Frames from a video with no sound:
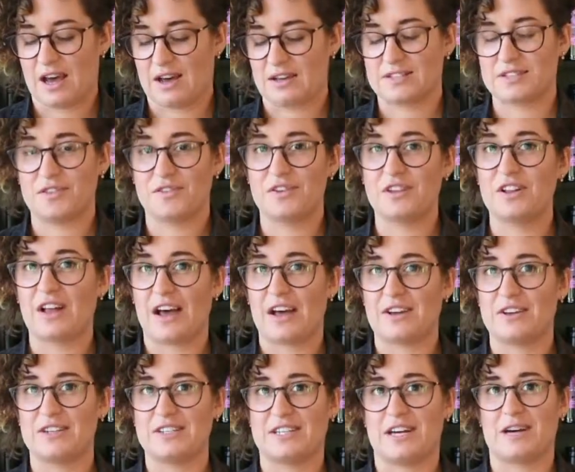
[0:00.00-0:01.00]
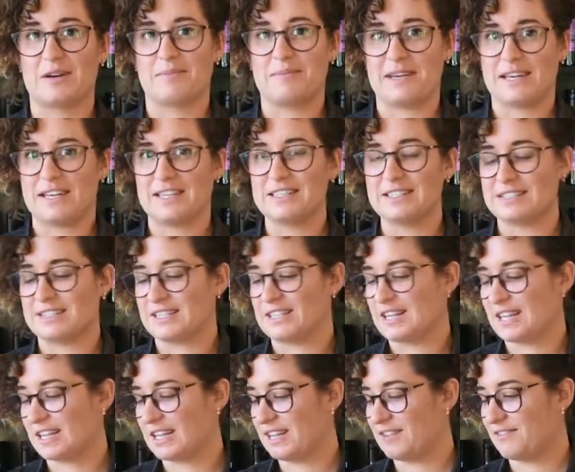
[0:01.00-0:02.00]
So if you like your dark beers,
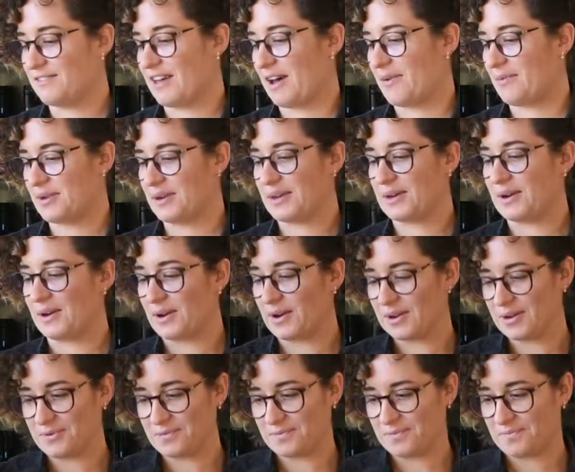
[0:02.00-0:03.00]
then give that one a go.